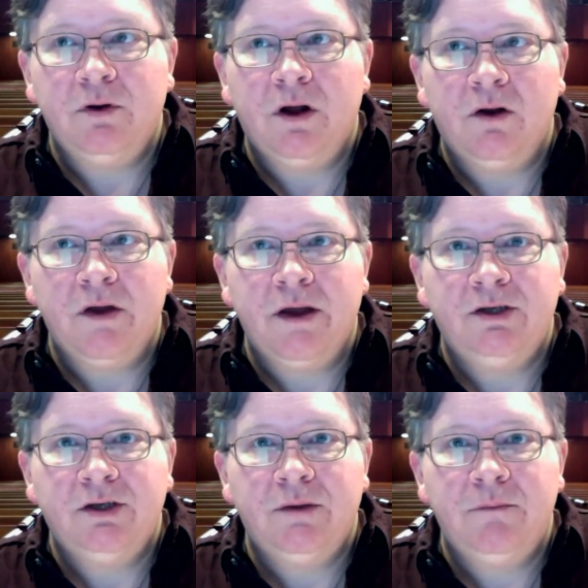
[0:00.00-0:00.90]

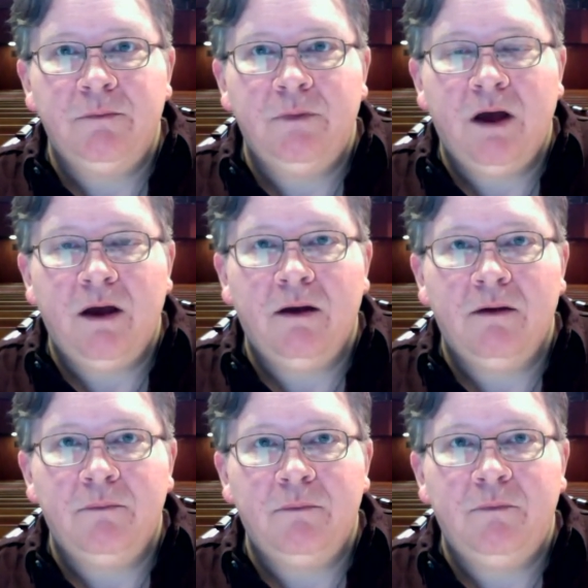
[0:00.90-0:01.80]
congregation
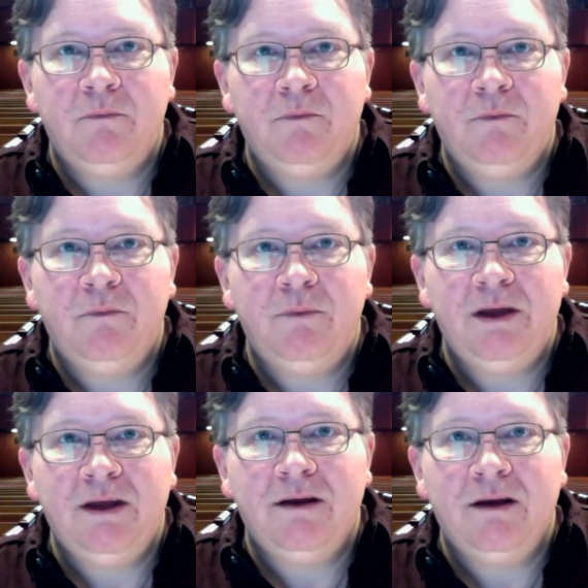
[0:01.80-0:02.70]

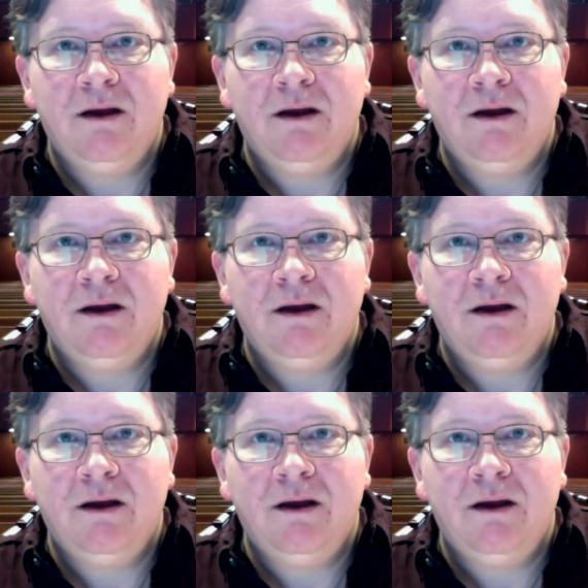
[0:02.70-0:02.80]
being